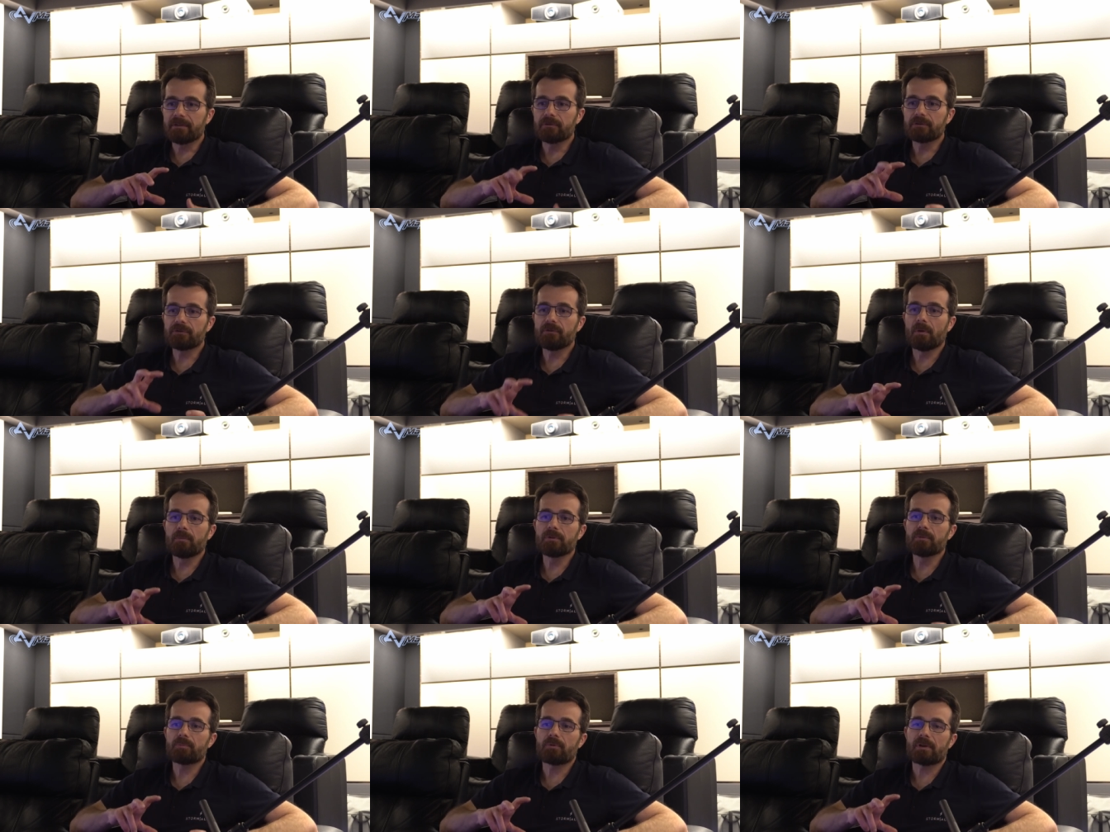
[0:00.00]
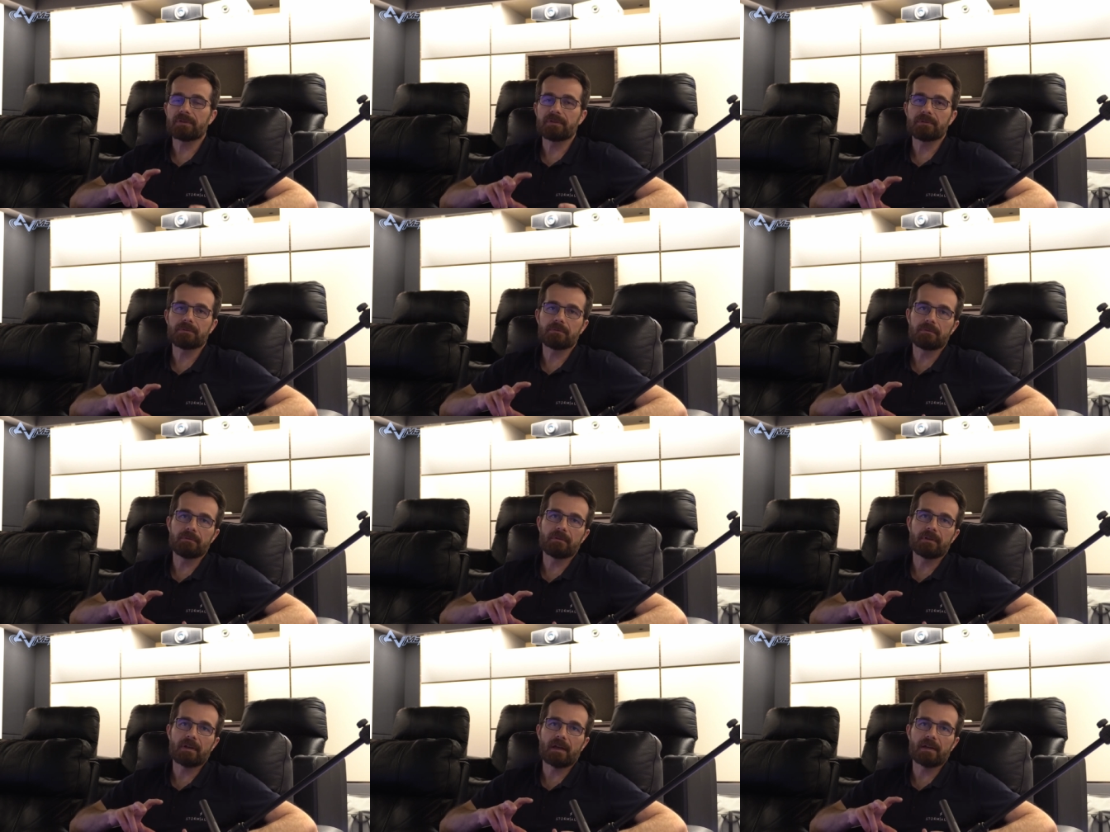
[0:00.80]
and the Storm Audio
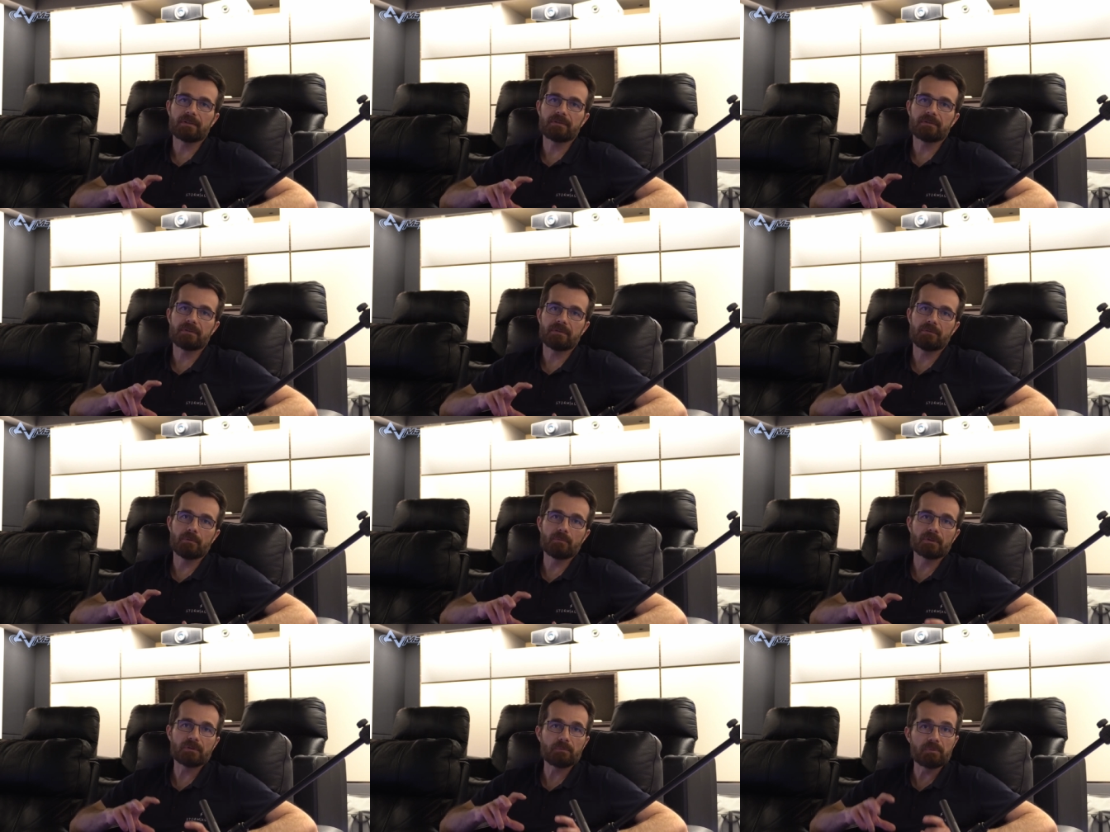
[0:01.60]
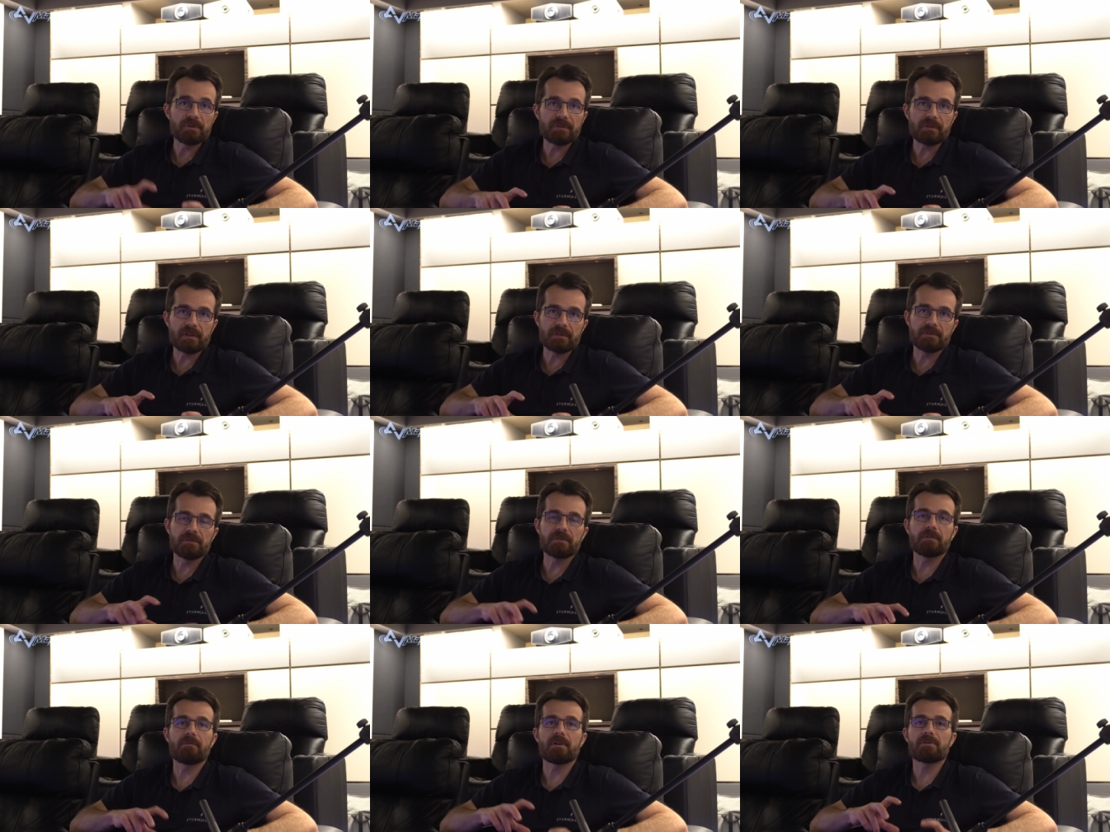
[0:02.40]
processor has the most precise
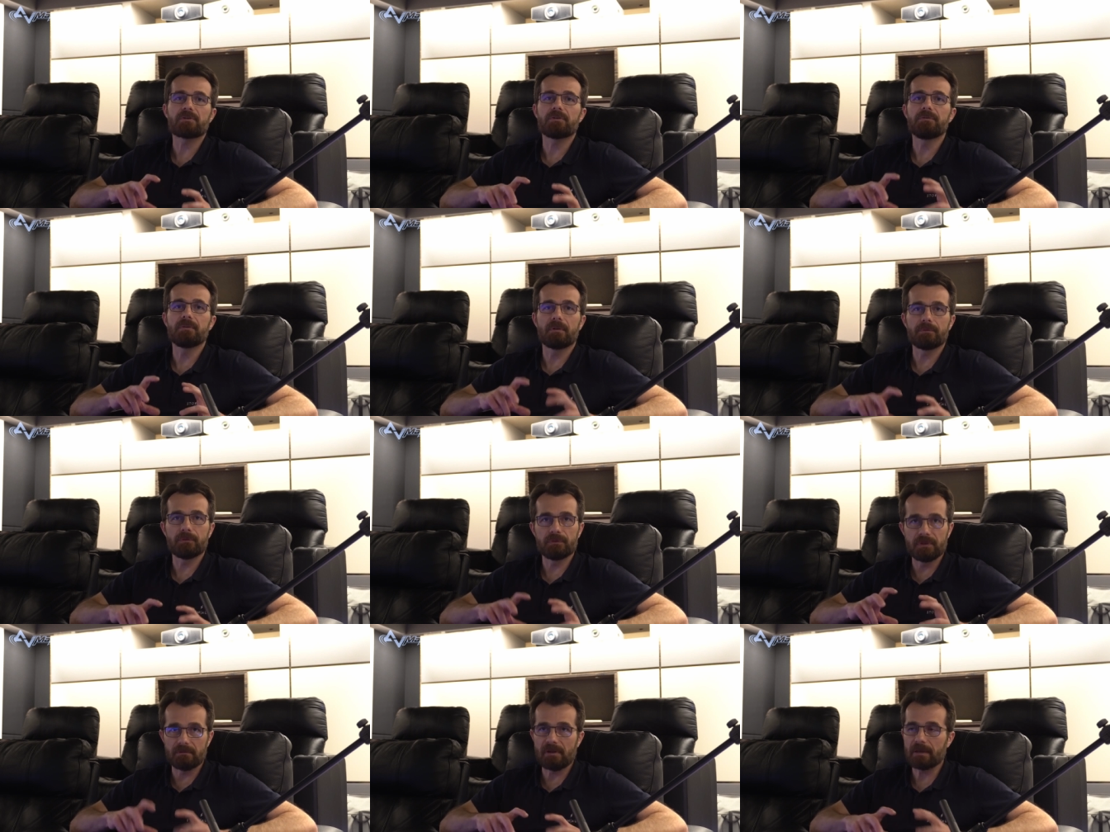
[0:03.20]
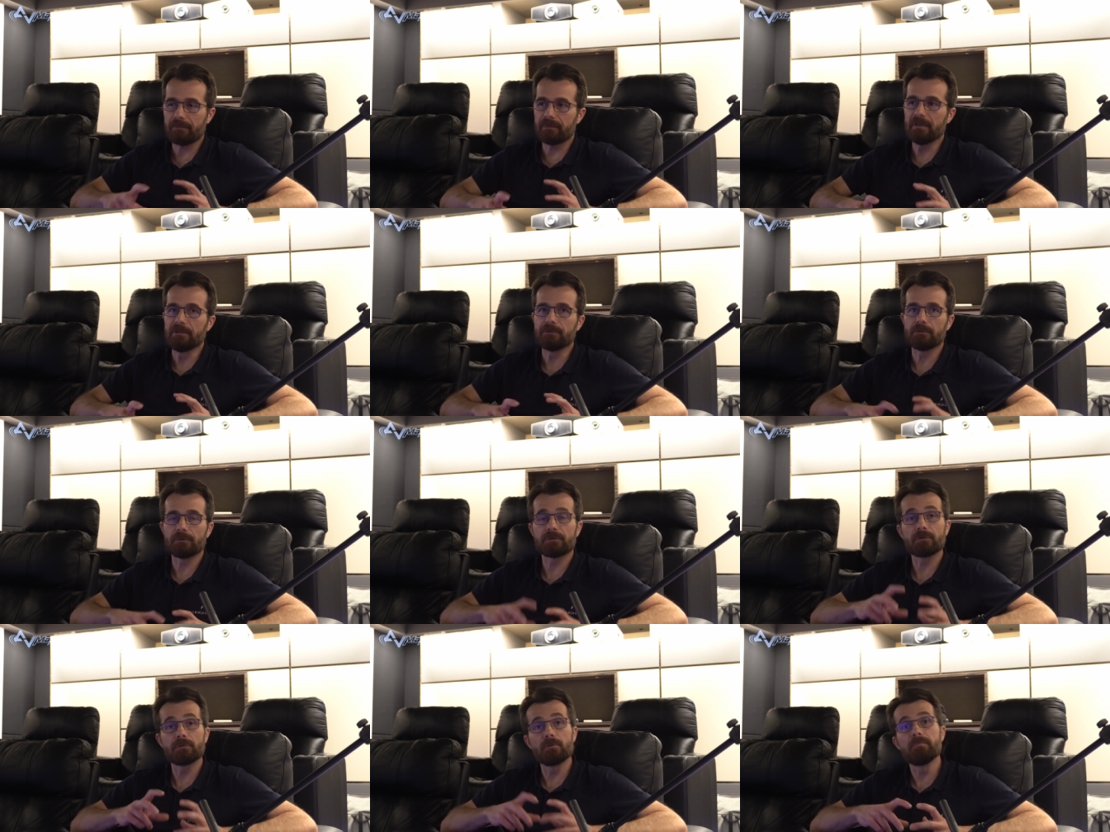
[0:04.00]
integration of the Dirac
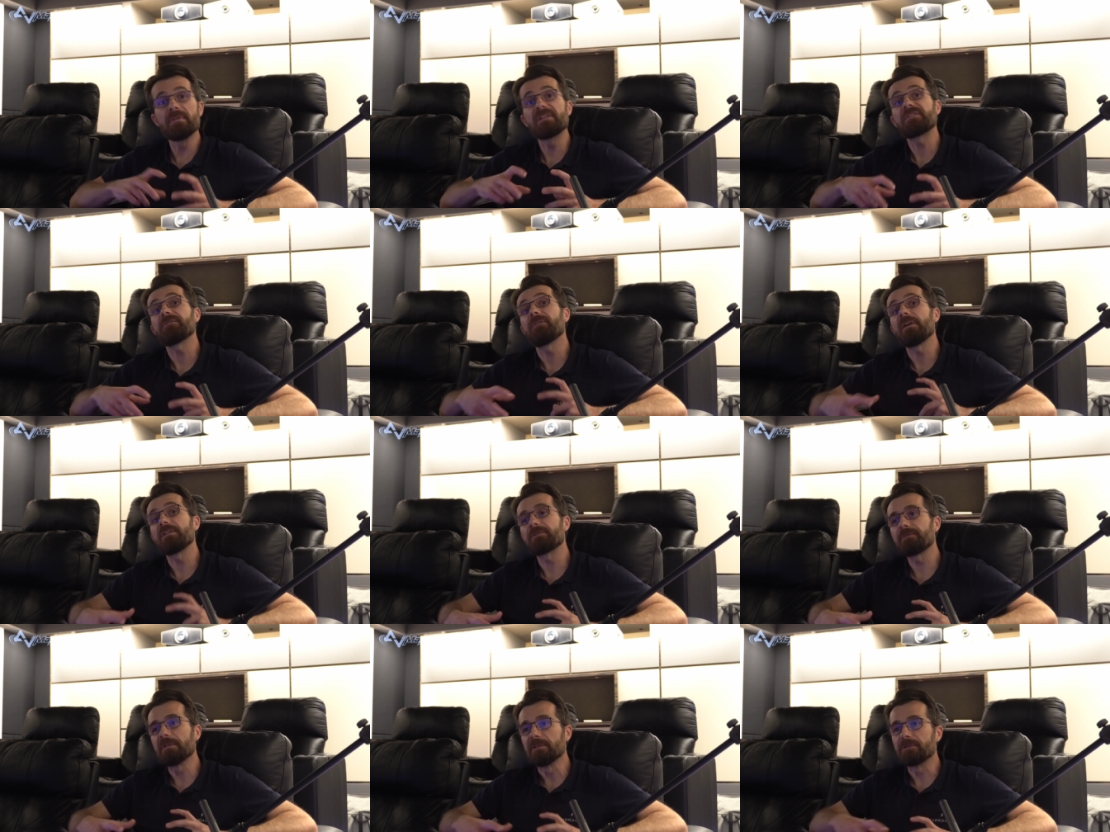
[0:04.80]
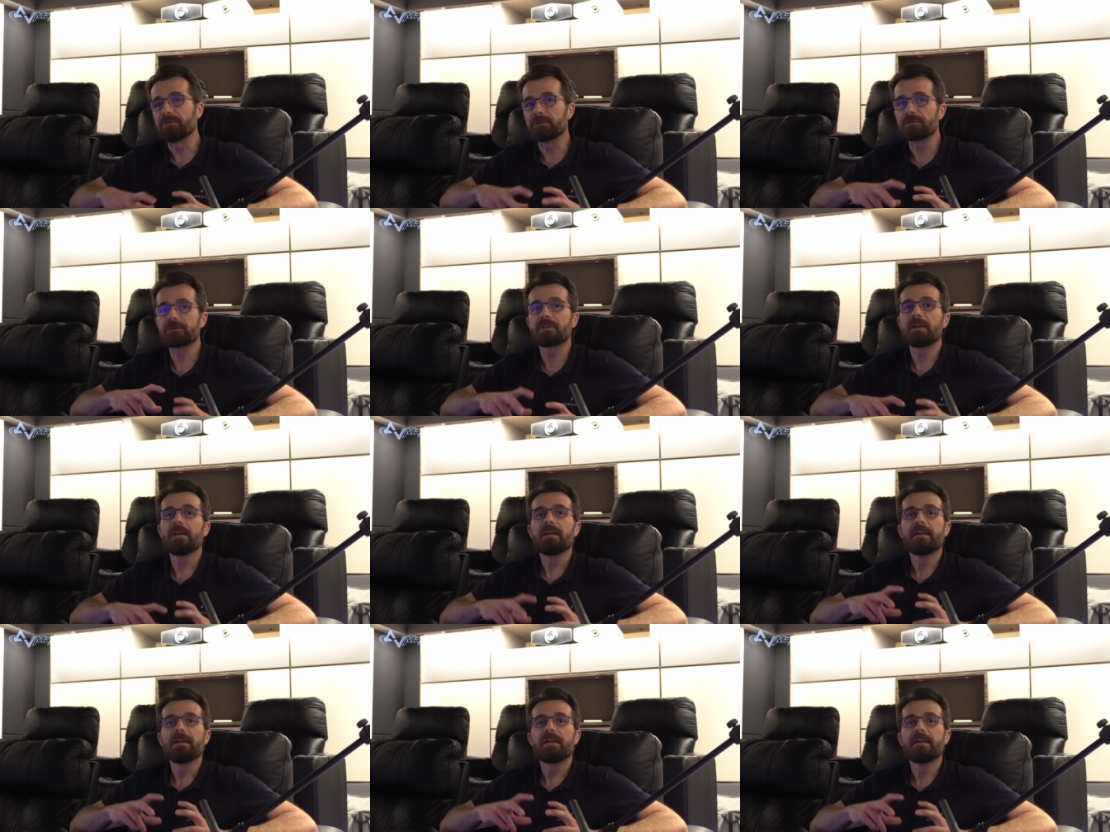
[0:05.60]
filters, so the mixed phase filters.